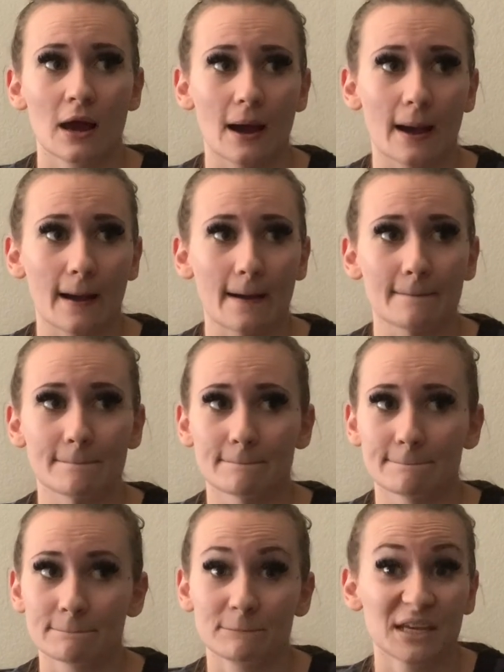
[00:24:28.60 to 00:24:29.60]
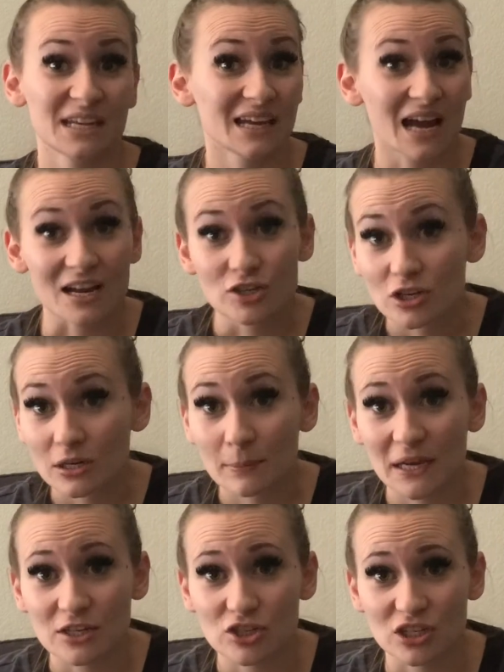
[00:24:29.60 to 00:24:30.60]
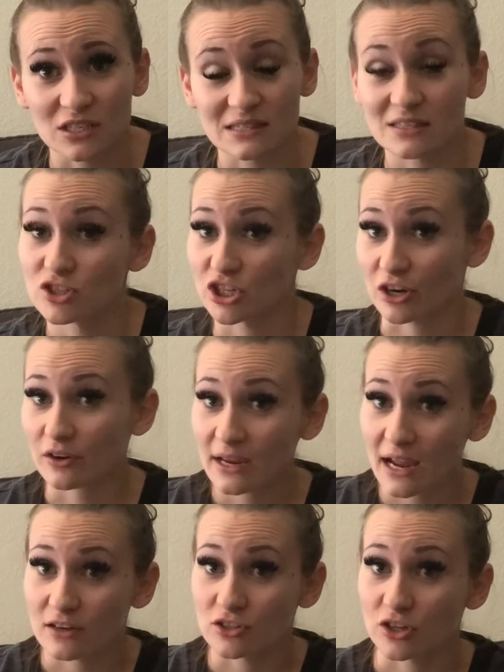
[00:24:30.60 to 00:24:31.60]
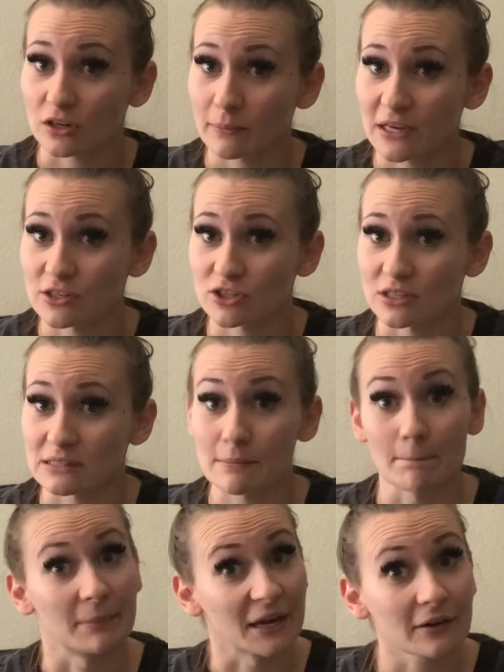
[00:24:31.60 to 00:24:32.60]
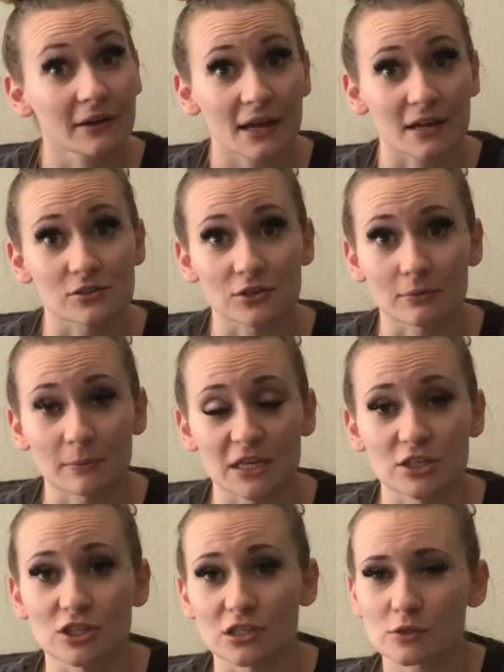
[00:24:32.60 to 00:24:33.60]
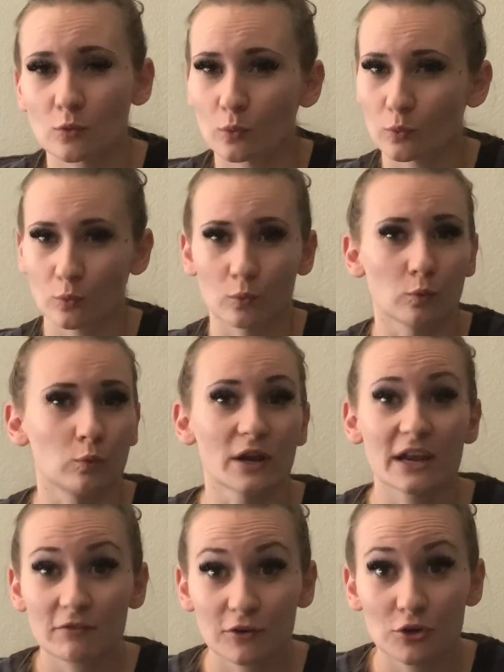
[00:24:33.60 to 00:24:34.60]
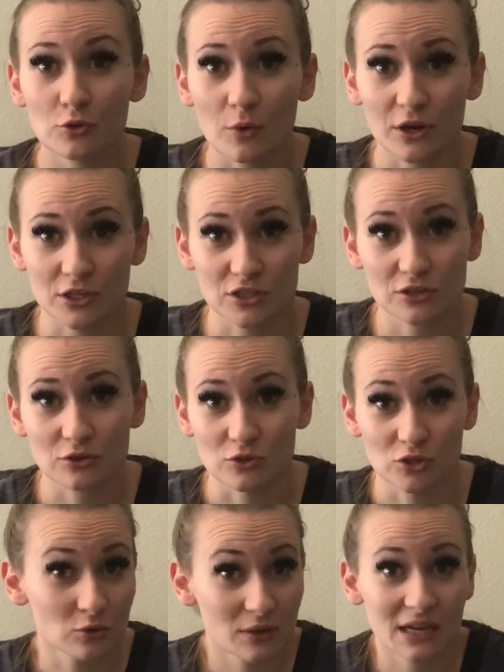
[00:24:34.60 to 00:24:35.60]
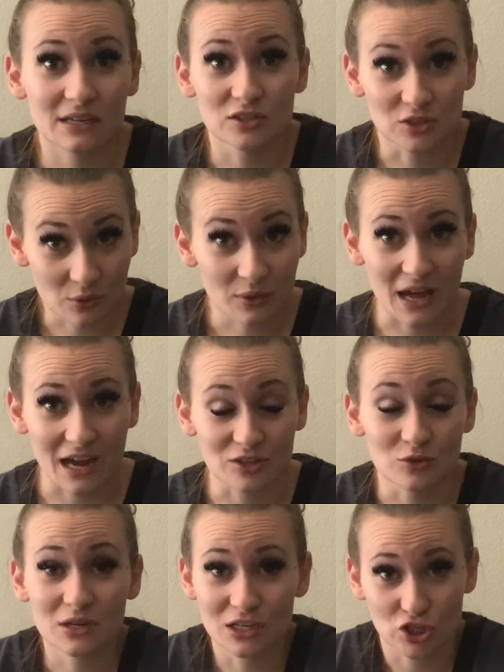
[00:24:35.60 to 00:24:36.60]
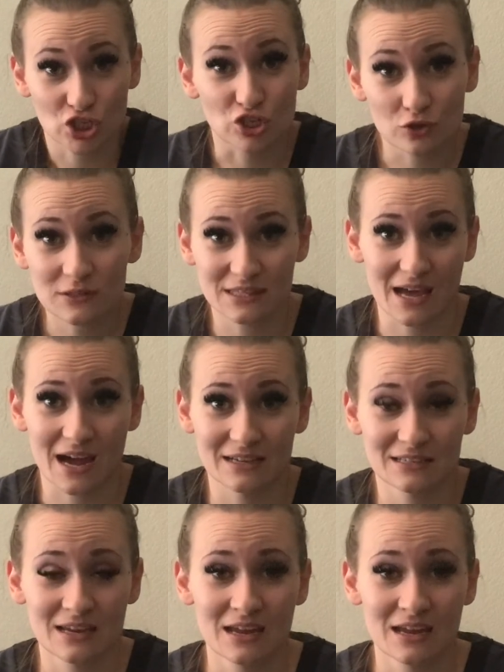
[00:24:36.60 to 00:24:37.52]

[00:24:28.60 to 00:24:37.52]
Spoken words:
pediatric patients, geriatric patients, bariatric patients? Whatever you want to do, you can do that. You can choose that.